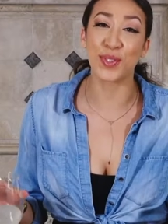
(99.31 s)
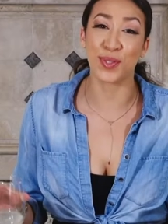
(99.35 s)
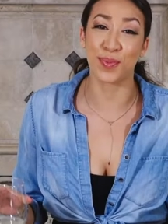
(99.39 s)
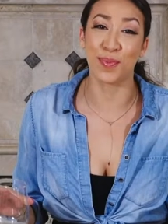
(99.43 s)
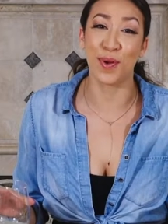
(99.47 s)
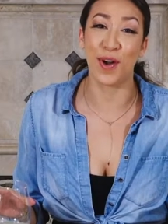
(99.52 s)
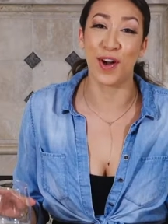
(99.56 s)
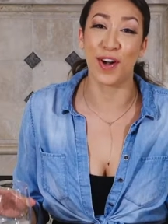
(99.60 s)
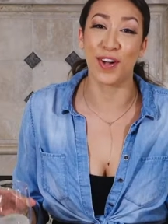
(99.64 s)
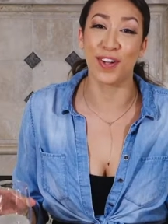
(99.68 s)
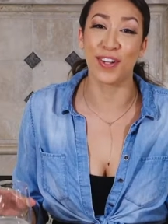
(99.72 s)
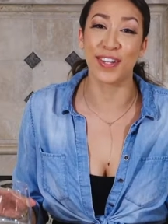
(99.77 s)

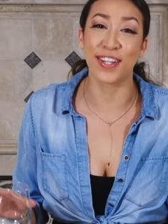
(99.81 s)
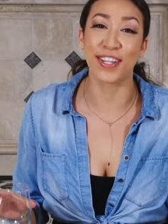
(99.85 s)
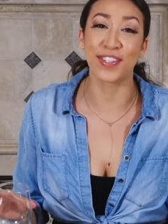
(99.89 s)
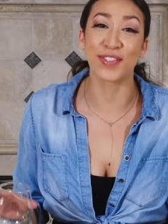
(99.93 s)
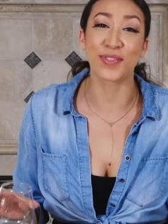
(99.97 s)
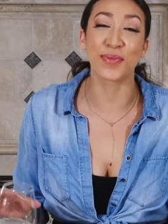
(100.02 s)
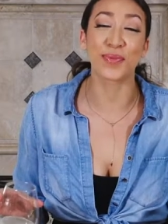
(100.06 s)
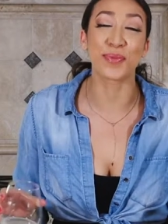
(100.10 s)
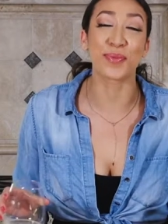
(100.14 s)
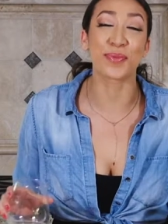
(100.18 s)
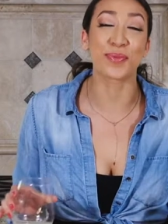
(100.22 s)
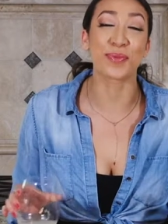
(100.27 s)
small,
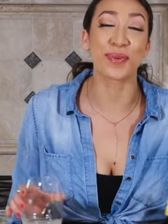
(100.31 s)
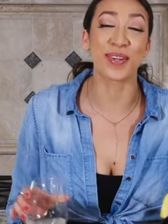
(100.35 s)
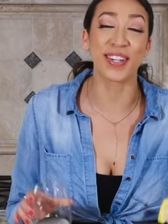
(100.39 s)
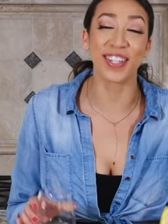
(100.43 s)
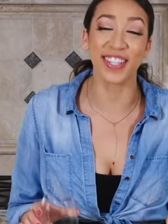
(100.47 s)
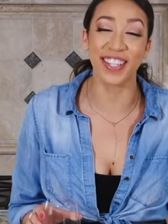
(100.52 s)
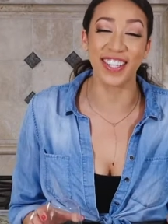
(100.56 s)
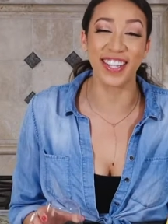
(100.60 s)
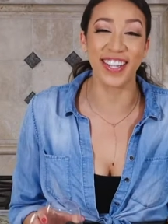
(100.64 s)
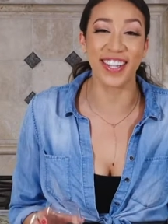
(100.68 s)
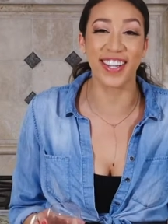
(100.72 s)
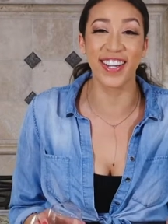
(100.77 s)
it's
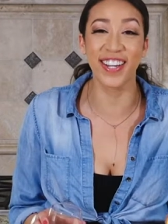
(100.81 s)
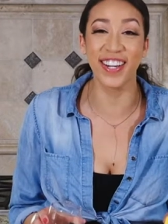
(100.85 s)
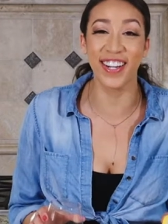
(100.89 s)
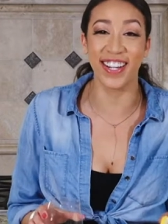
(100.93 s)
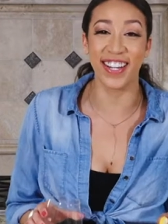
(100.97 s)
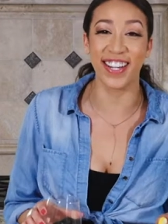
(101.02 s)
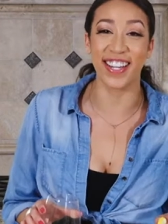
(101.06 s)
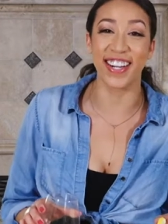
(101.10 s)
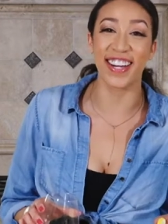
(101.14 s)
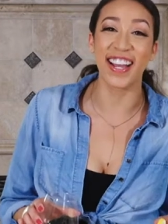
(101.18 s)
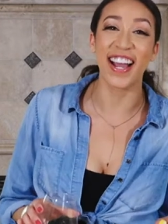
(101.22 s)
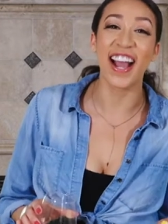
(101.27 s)
really
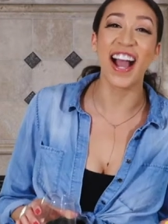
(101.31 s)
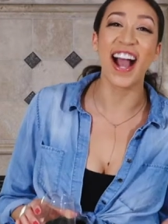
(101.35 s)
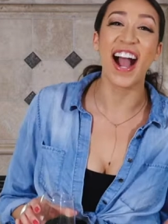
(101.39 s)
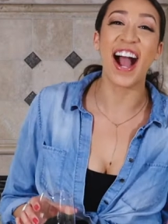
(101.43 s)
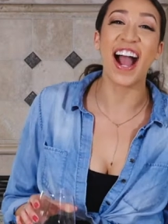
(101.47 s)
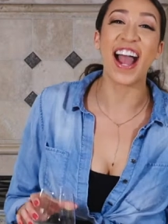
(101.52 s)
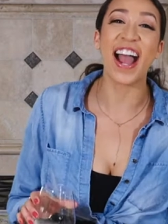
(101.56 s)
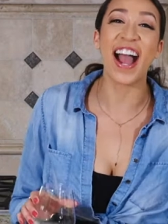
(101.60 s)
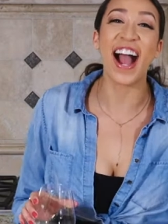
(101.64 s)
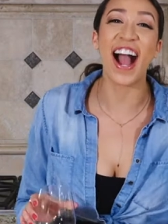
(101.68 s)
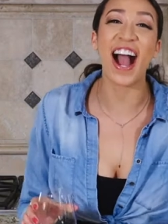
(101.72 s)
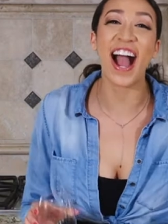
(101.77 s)
good.
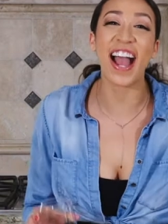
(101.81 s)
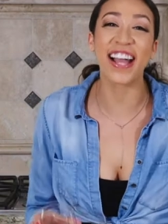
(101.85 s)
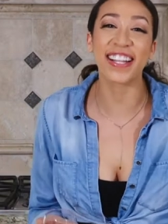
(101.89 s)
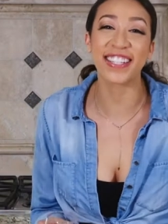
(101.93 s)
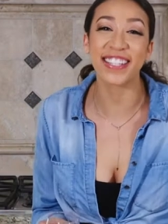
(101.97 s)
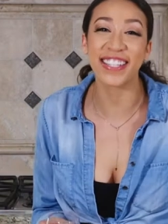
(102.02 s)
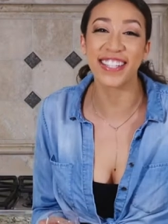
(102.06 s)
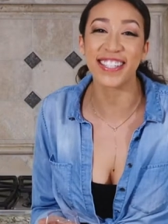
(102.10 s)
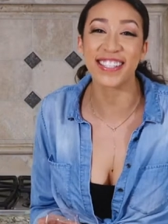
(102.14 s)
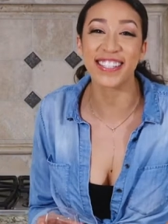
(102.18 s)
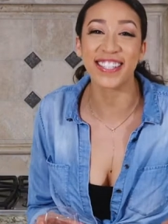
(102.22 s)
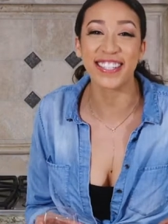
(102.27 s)
I
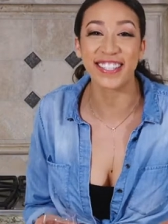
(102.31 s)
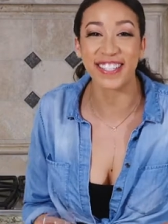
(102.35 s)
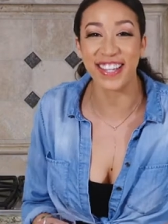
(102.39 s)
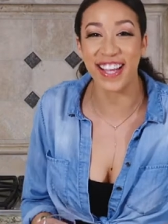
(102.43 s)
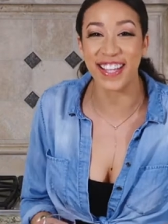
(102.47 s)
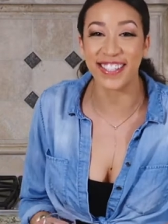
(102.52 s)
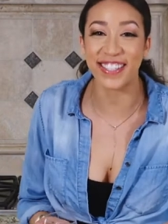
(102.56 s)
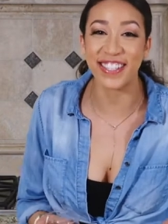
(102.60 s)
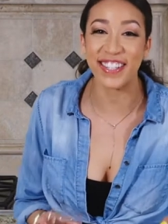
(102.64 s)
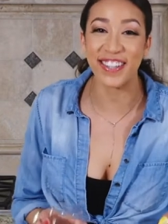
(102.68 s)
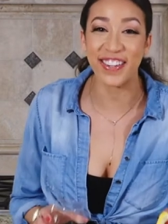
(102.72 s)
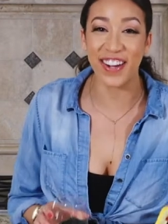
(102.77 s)
highly
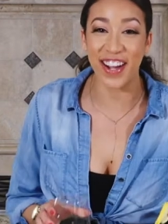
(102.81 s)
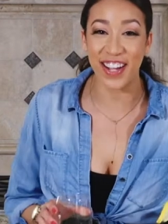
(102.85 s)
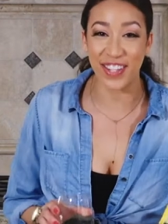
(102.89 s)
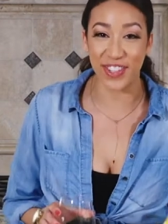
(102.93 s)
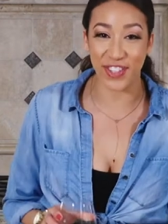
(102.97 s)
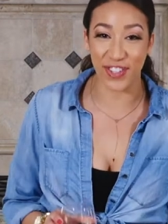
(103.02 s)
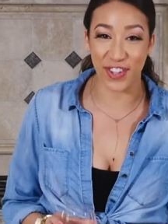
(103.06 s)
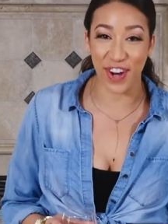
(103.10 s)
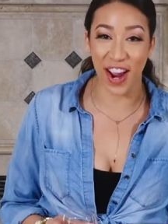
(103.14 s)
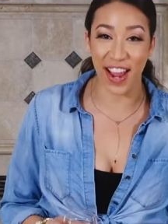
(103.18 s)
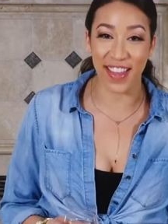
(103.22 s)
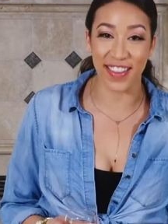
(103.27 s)
suggest you
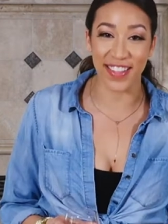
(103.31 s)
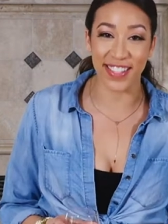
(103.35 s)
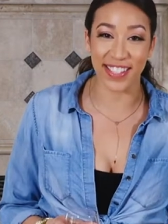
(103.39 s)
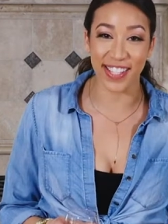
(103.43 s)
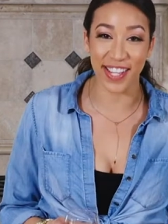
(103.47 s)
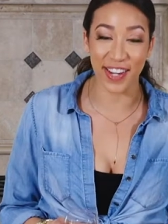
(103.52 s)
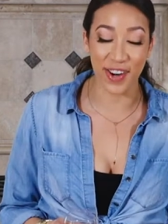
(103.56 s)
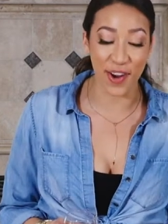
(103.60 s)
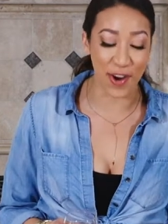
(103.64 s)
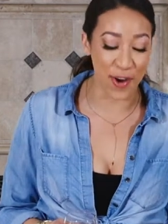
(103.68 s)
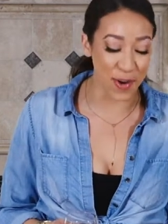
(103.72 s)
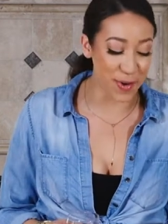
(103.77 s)
guys try this
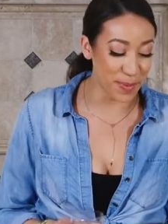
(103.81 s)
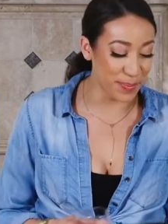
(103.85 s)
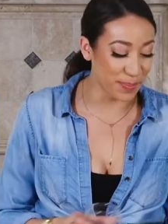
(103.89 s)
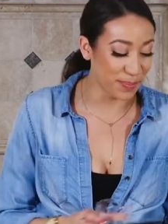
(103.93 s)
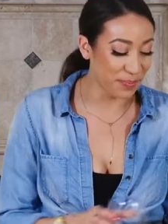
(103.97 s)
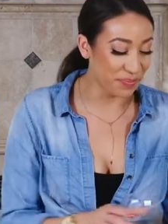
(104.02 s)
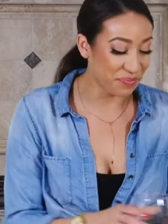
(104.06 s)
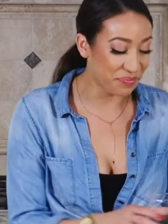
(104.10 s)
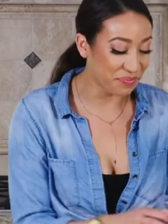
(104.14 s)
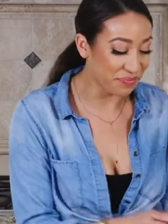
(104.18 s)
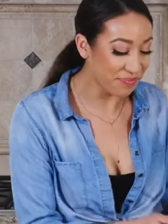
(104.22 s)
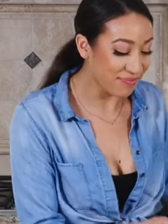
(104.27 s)
at
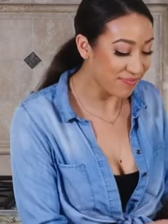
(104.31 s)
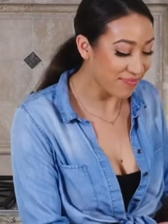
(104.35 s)
home.